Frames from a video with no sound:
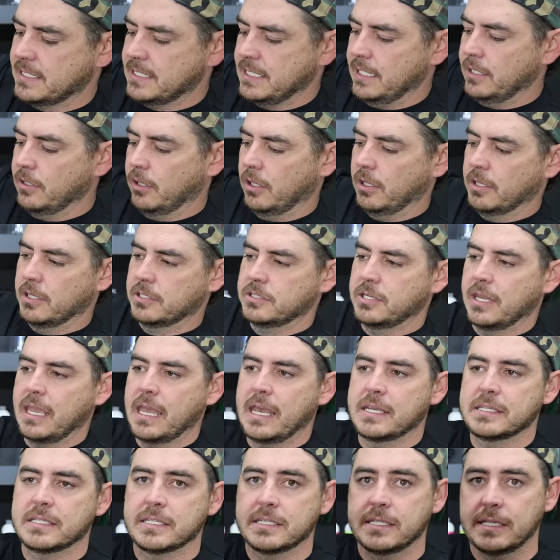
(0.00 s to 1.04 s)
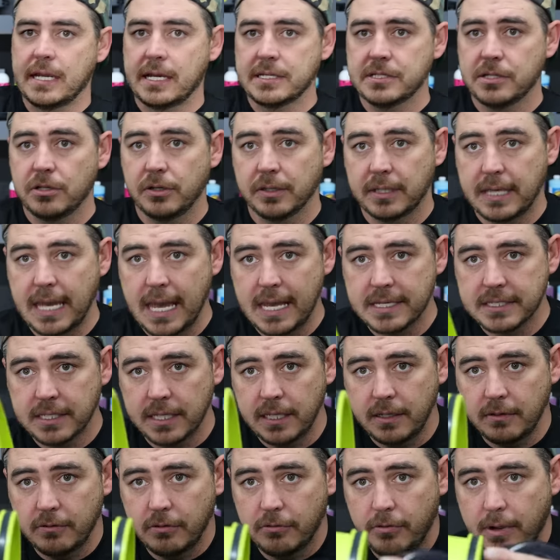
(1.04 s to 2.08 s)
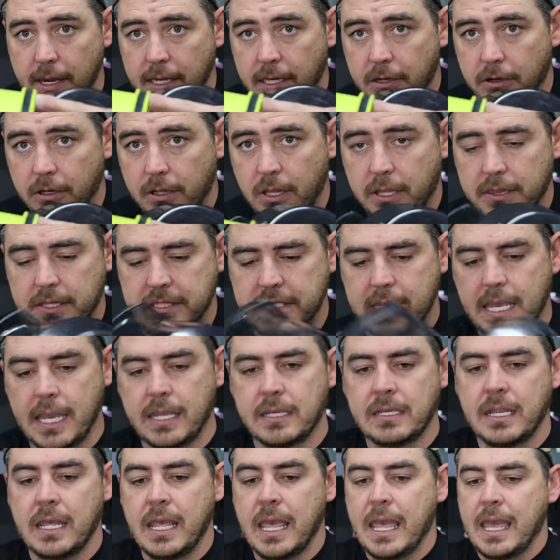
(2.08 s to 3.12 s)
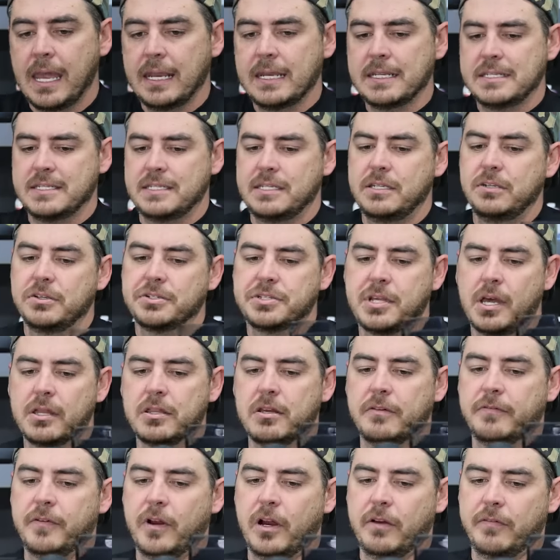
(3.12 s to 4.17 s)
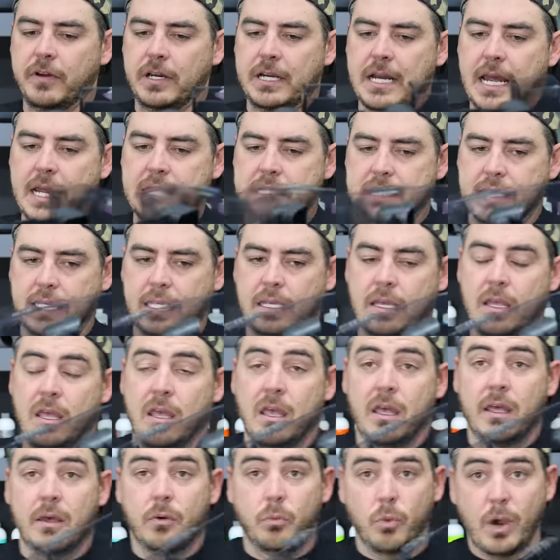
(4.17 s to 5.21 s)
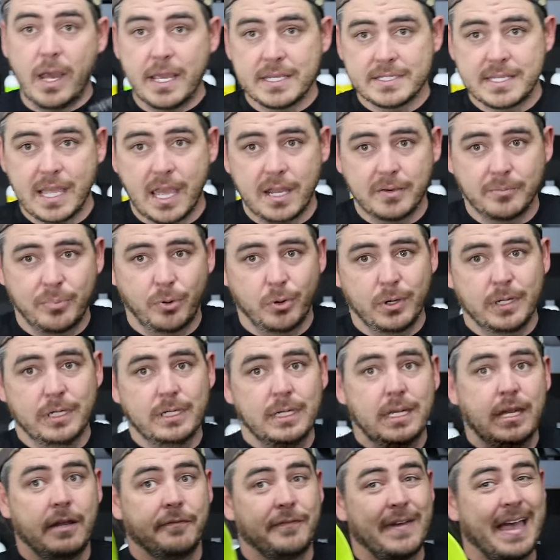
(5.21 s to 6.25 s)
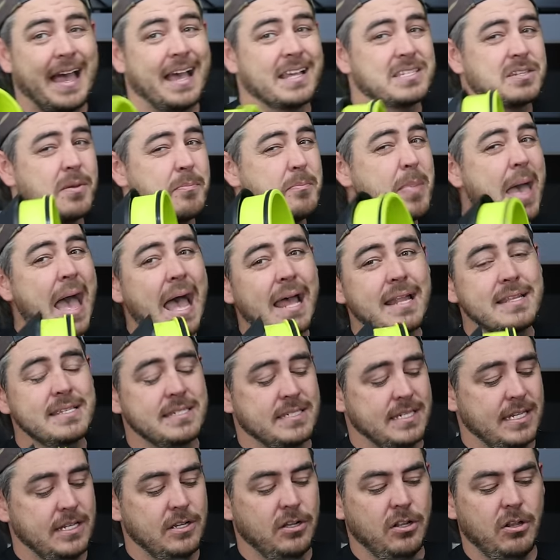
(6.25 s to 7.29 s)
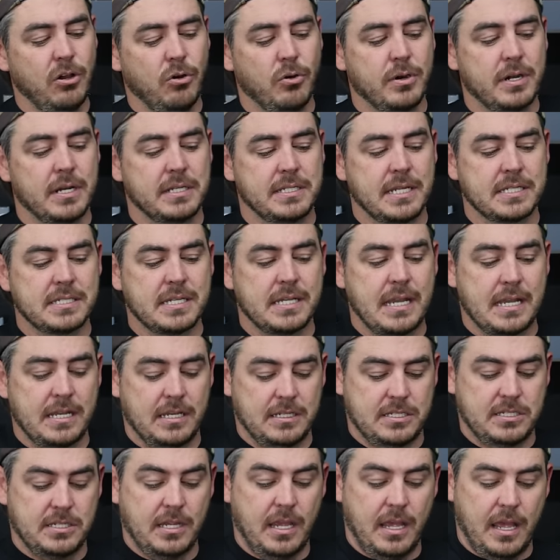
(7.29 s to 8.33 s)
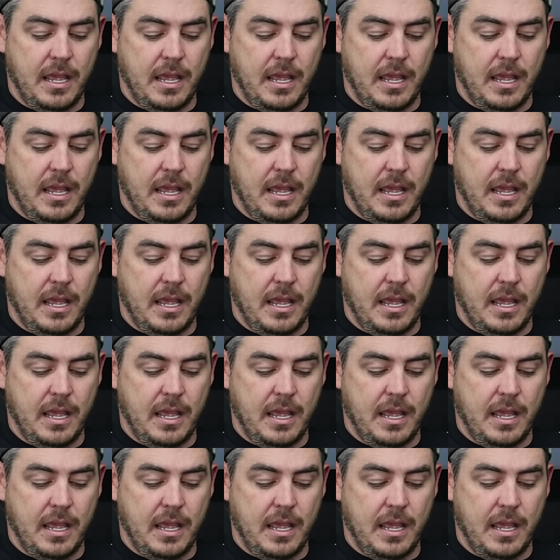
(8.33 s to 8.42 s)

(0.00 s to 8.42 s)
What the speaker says: seal. So it has this nice little gasket right here along the side and it seals on there very, very nicely. Why is that important? If it has a bad seal or it doesn't